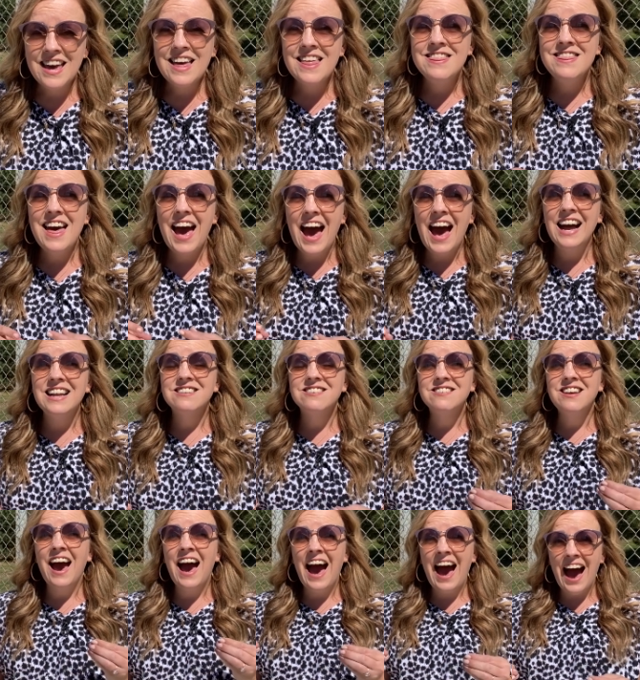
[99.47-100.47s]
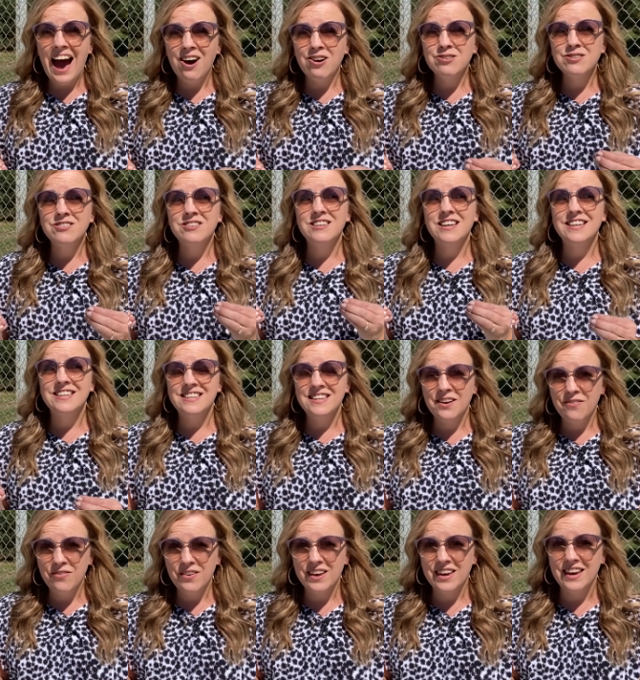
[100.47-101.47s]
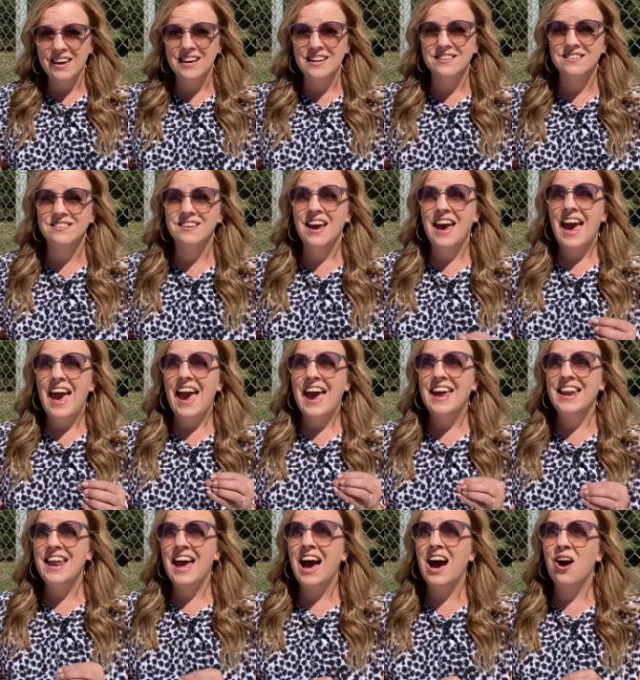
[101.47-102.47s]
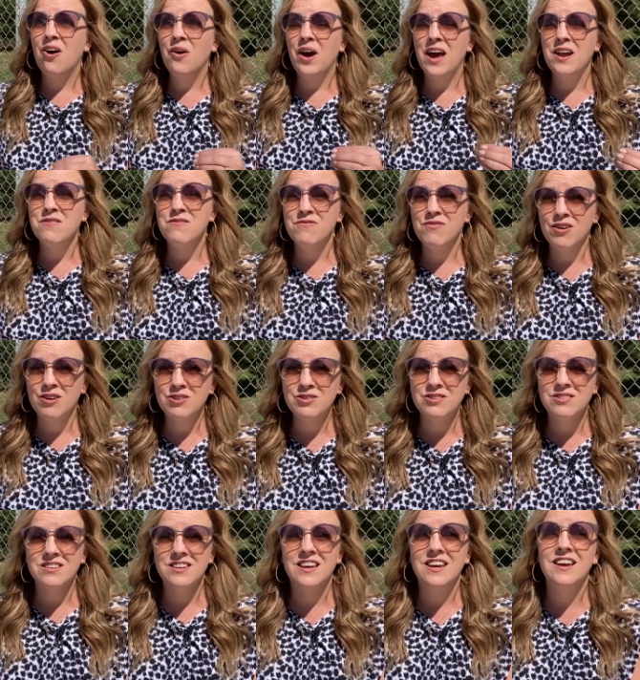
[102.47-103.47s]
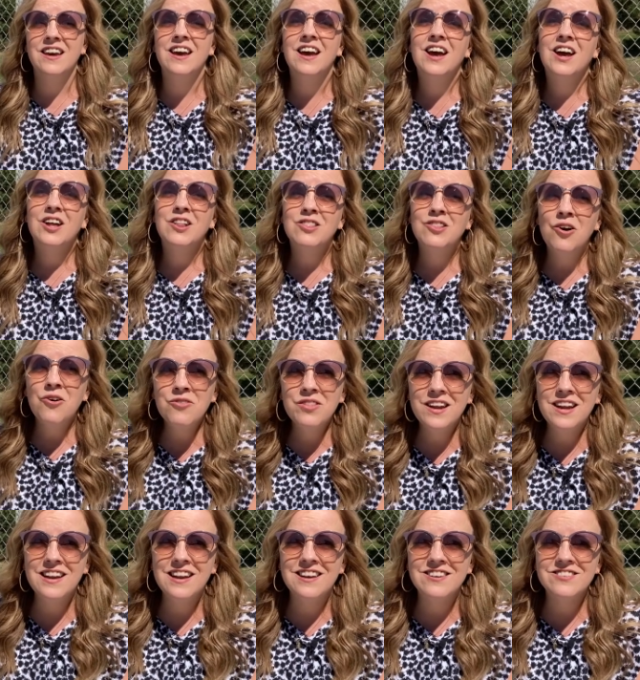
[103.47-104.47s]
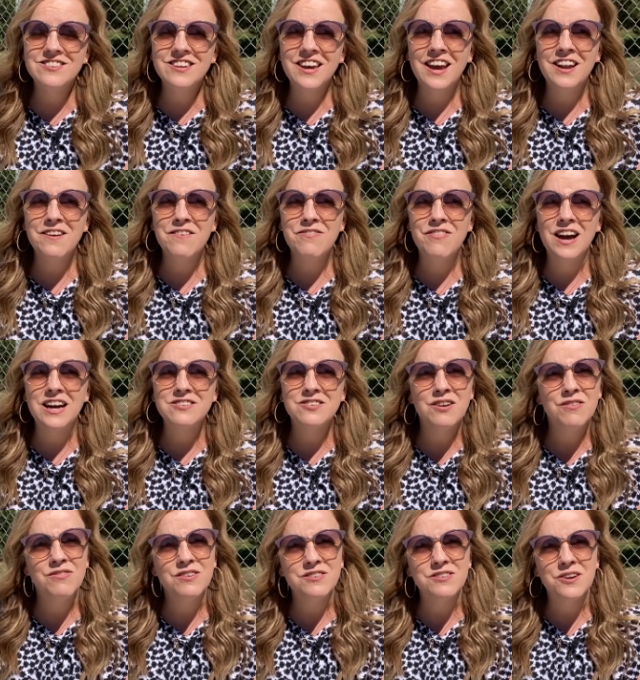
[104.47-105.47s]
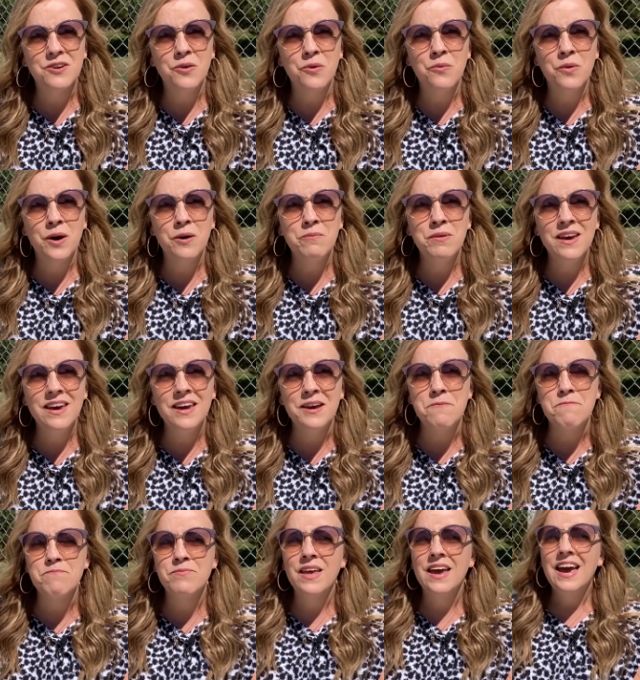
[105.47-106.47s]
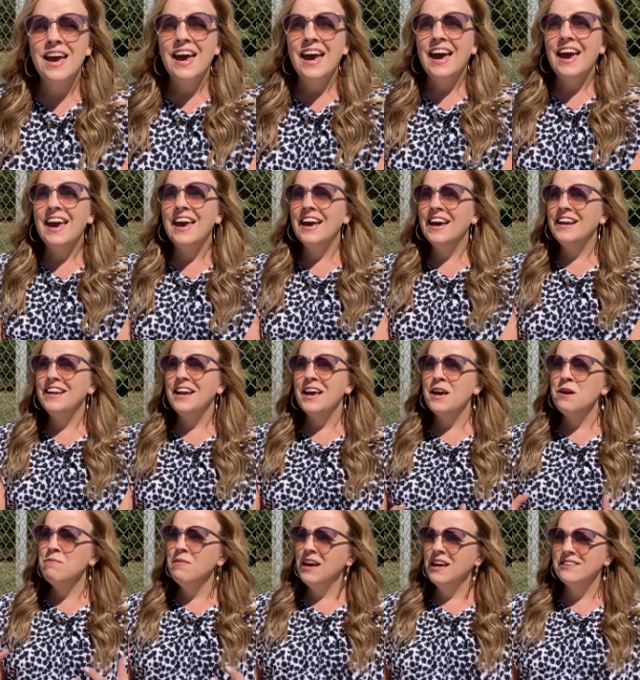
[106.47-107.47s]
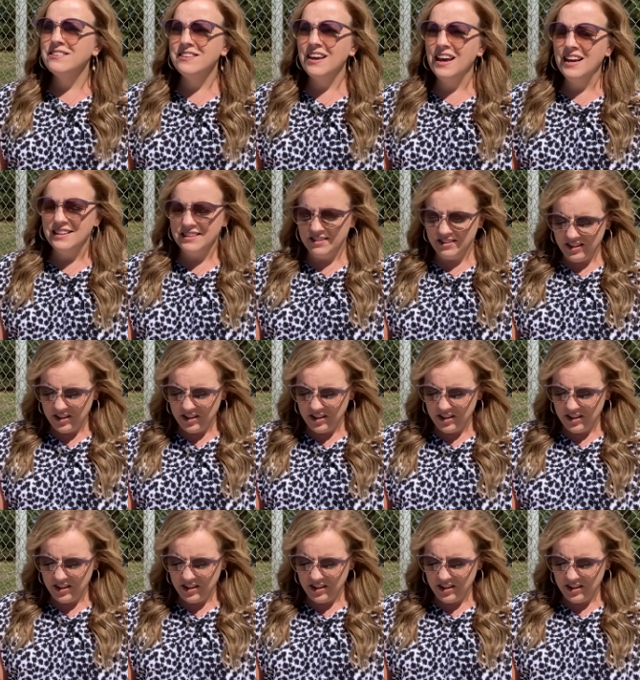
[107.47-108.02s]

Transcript: That's how significant and how adversely loneliness can affect our physical well being. And it makes sense.